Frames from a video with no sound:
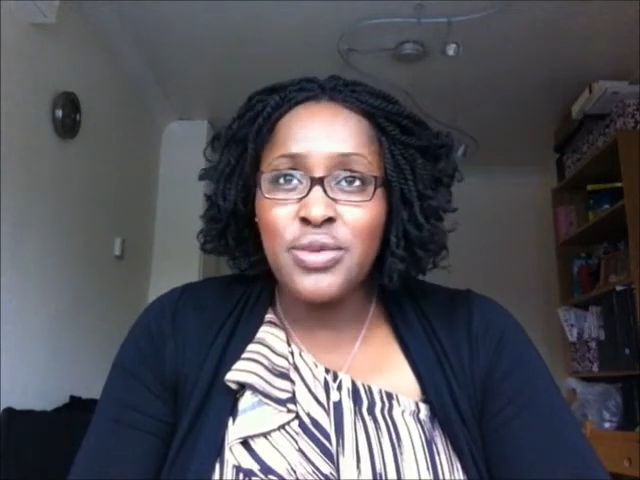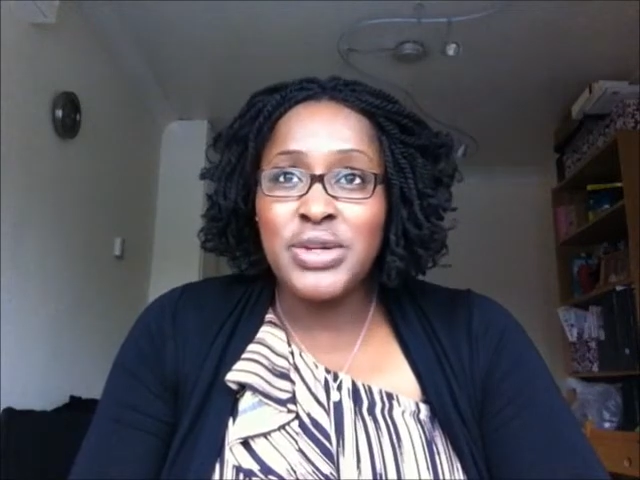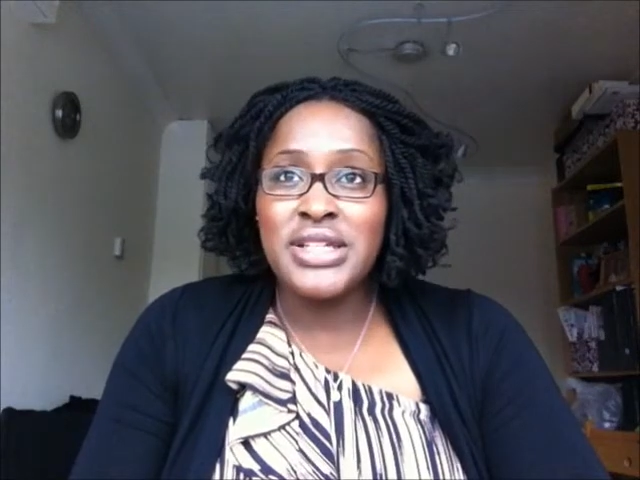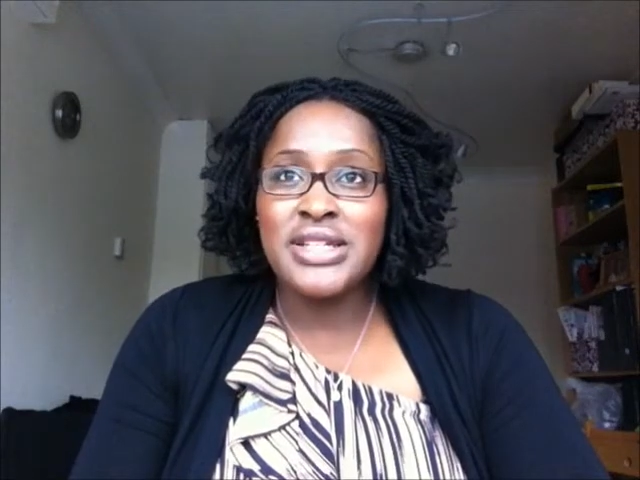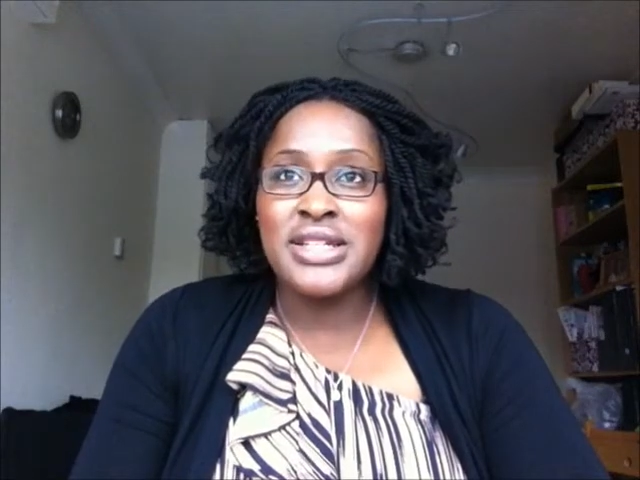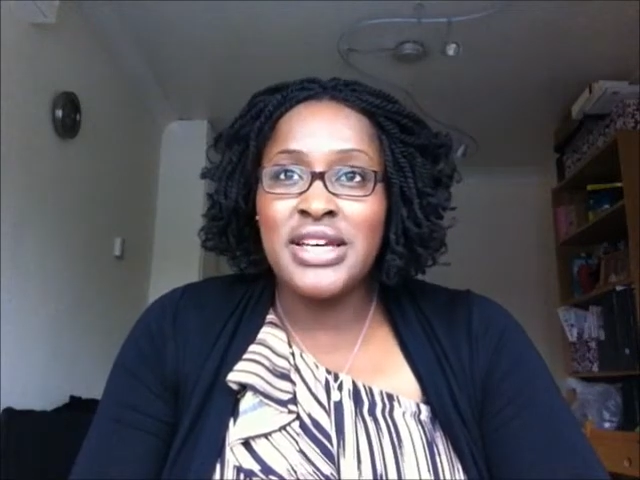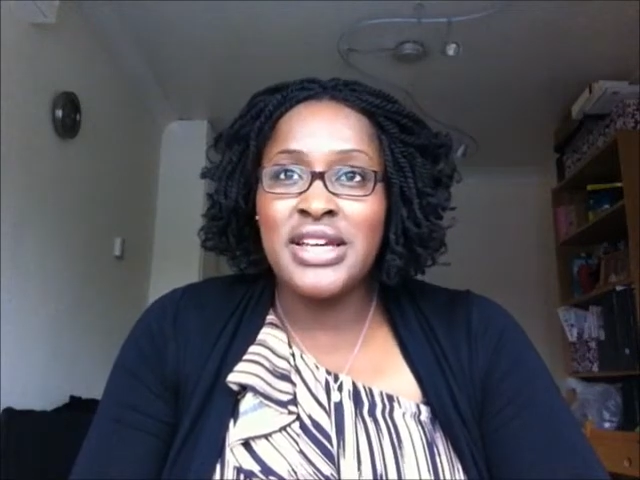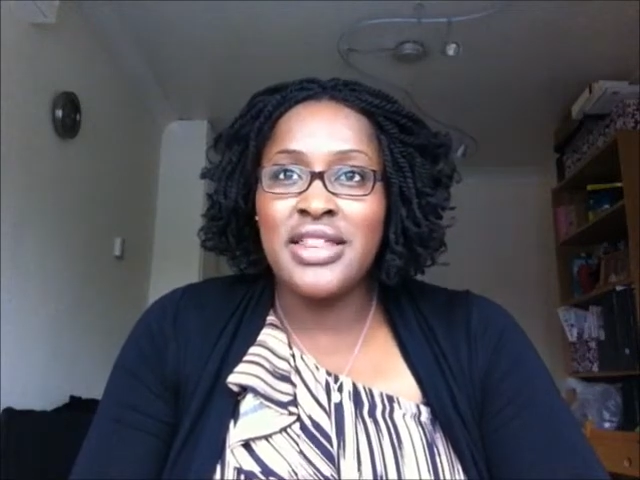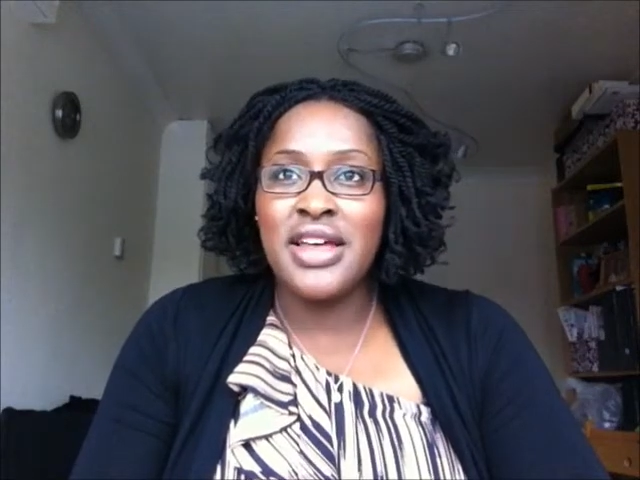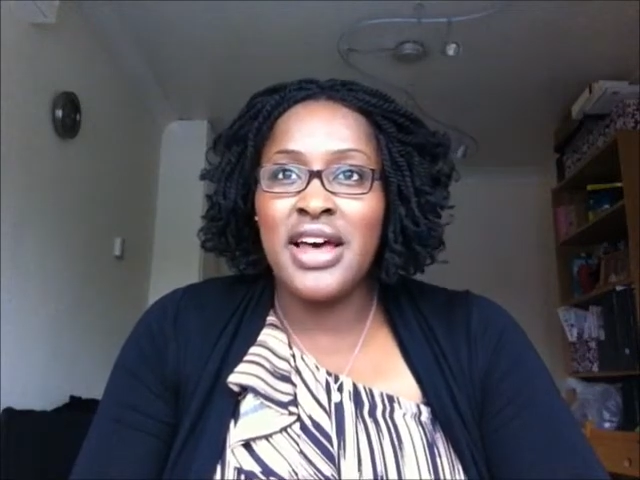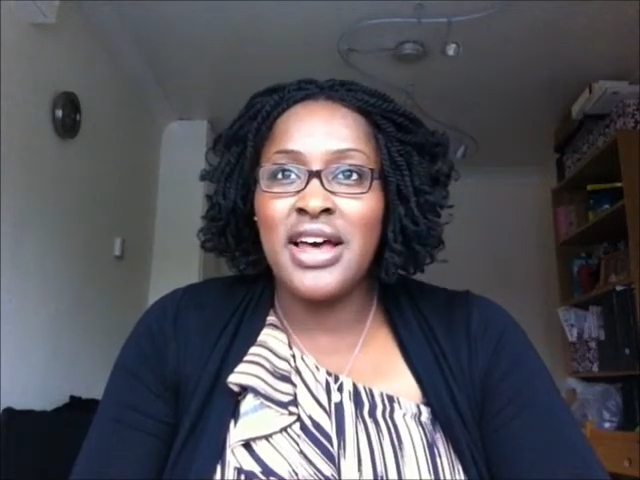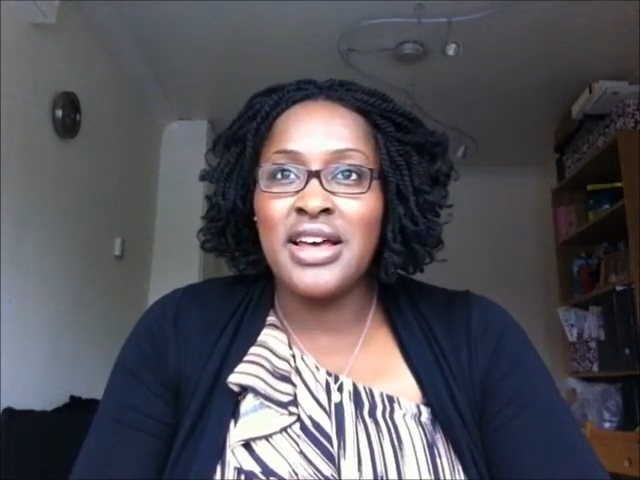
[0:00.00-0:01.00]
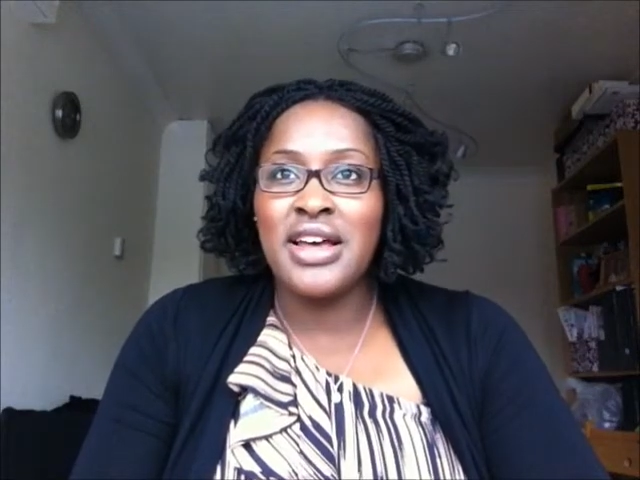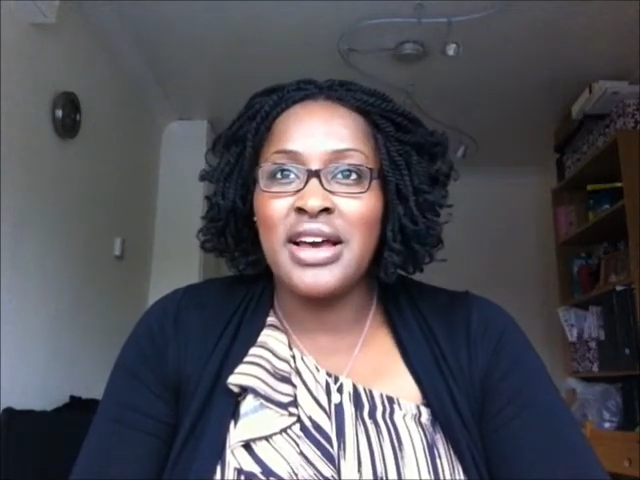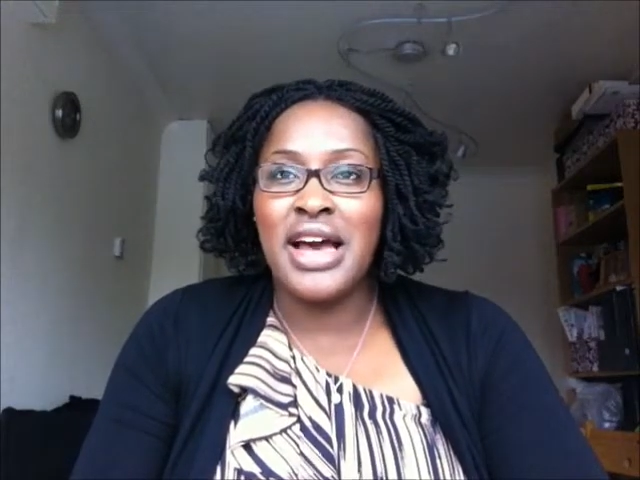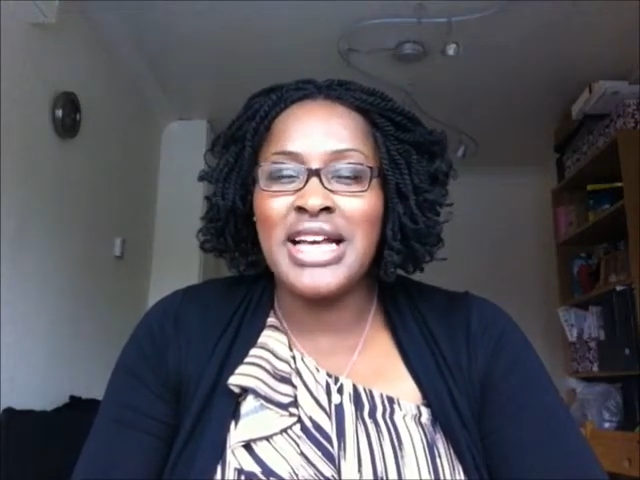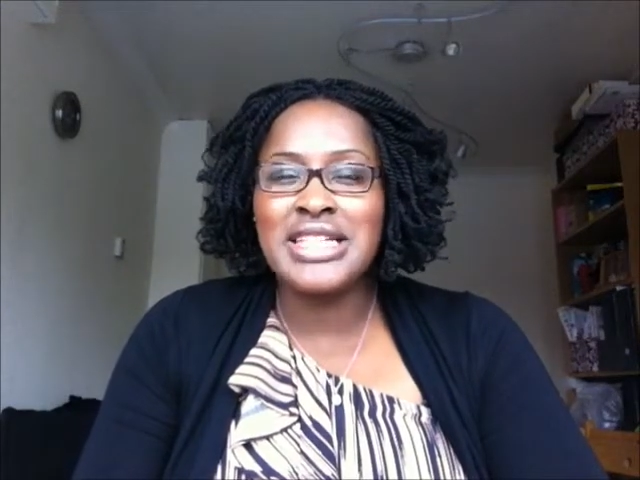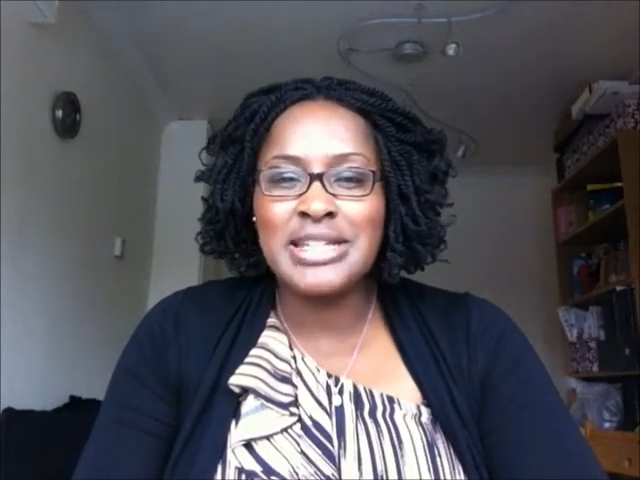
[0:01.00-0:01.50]
was that
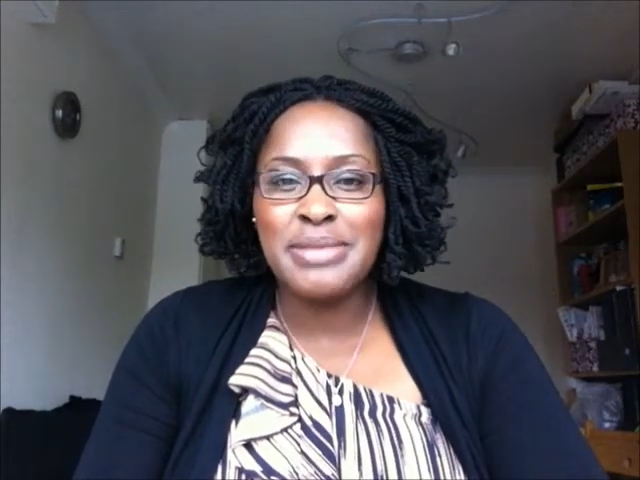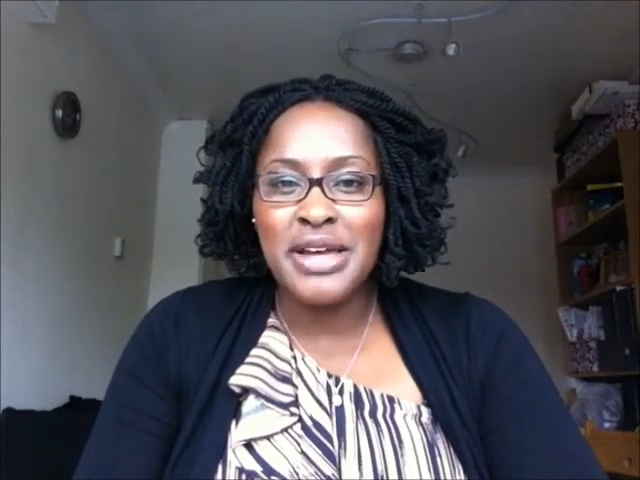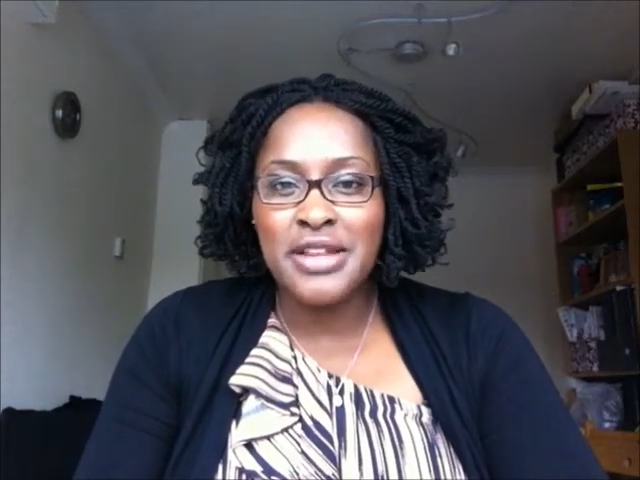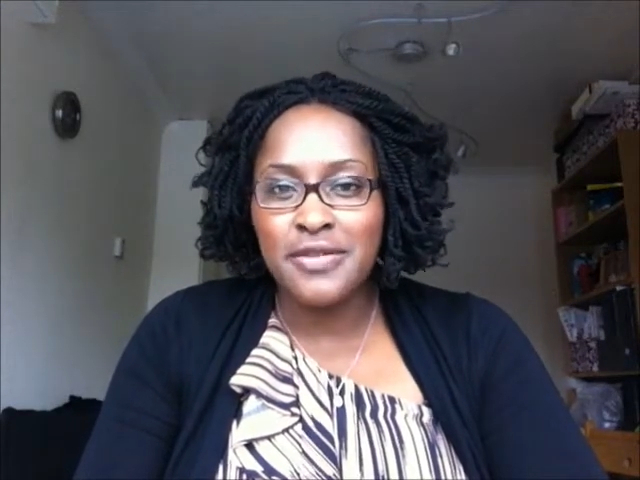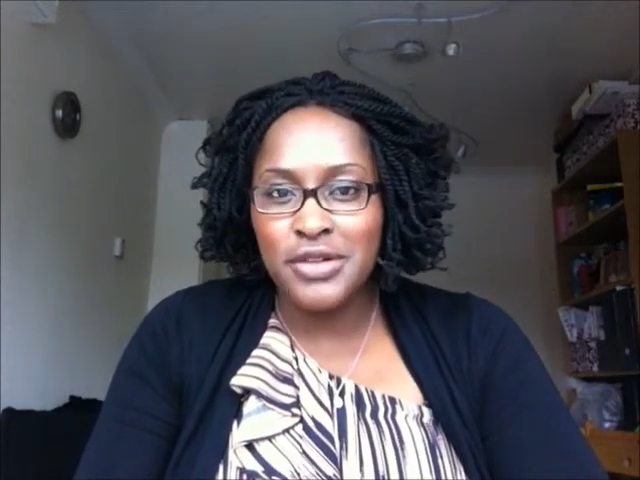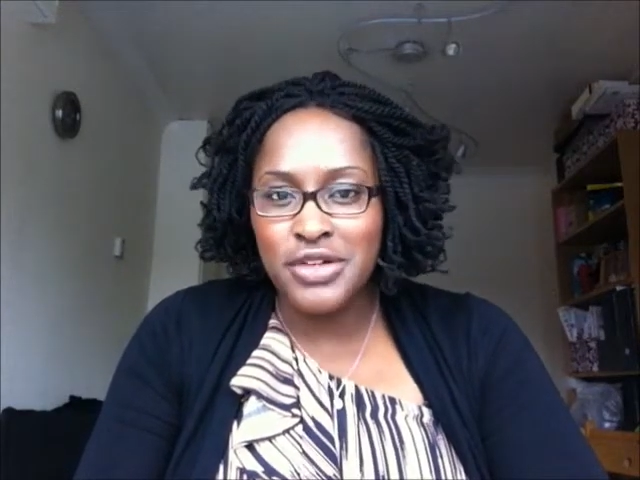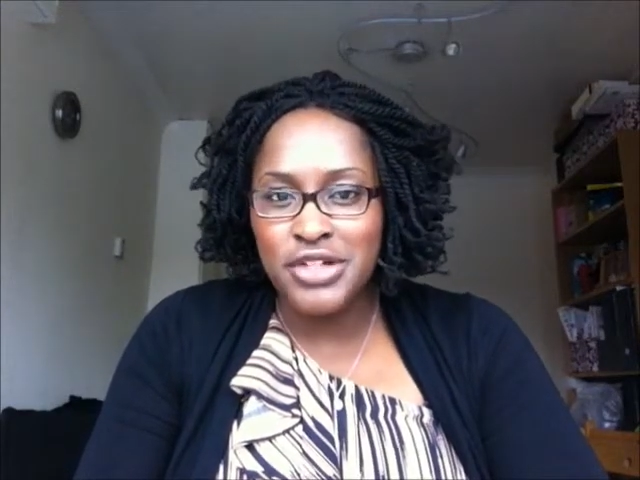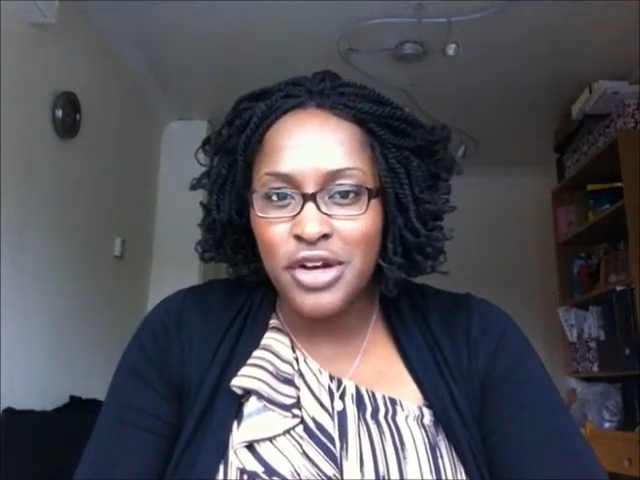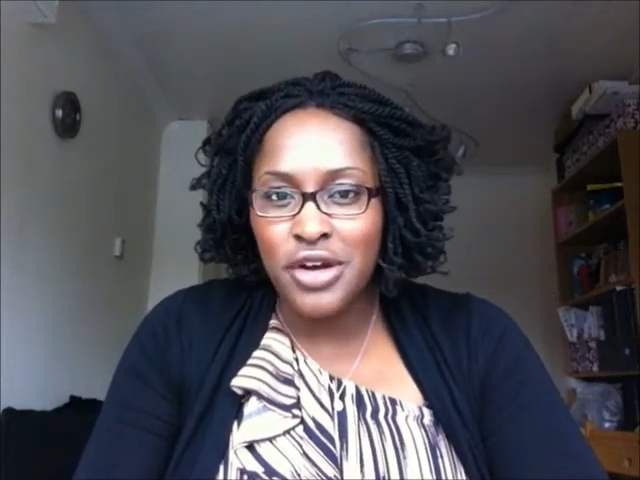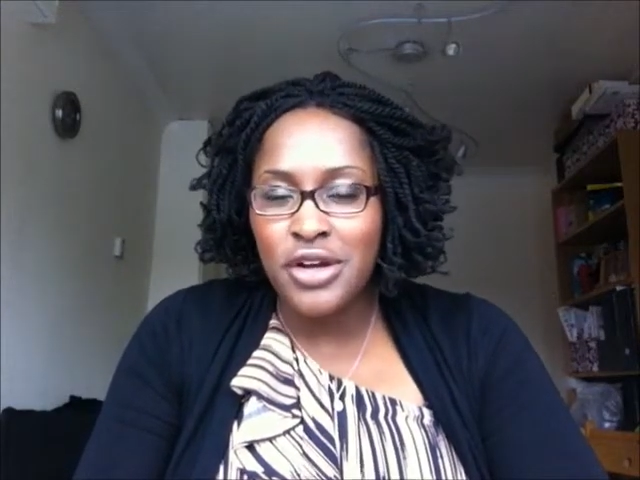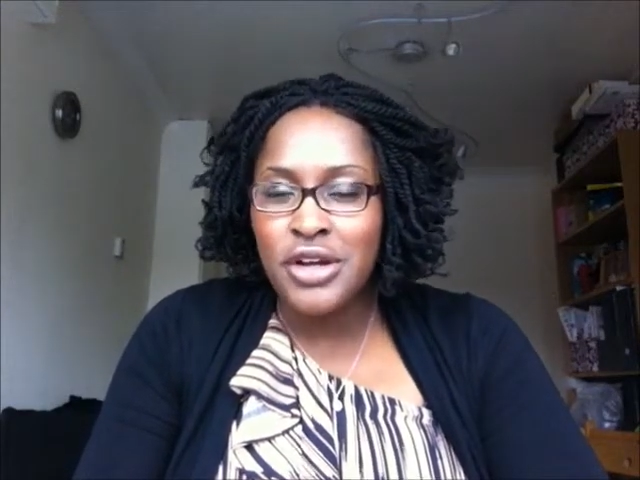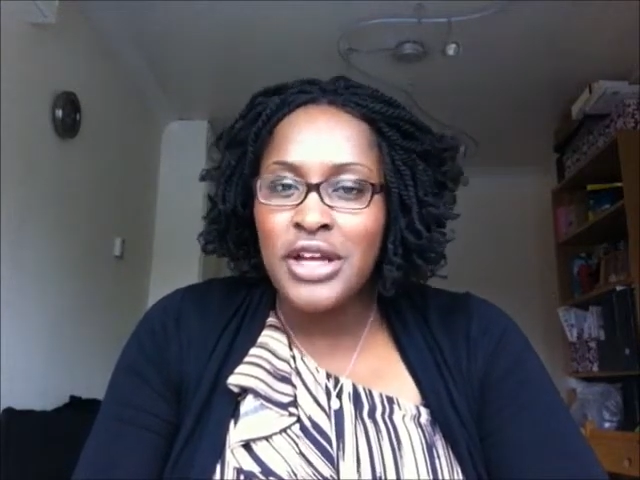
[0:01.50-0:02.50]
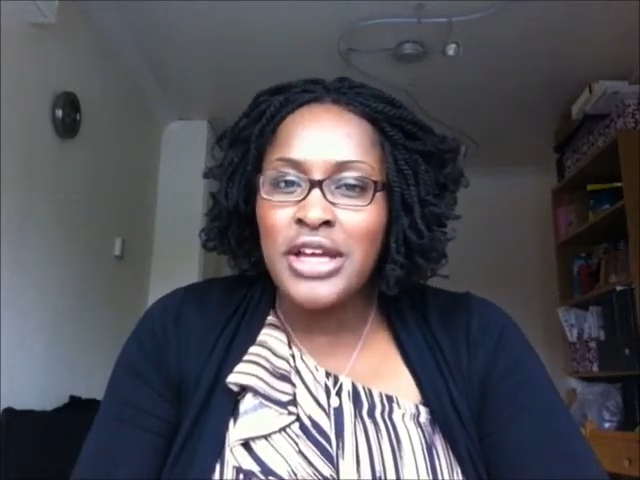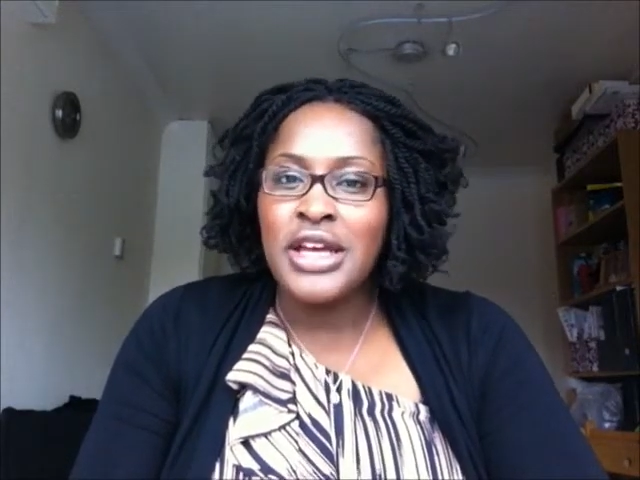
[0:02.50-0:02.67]
I asked about the flu shot,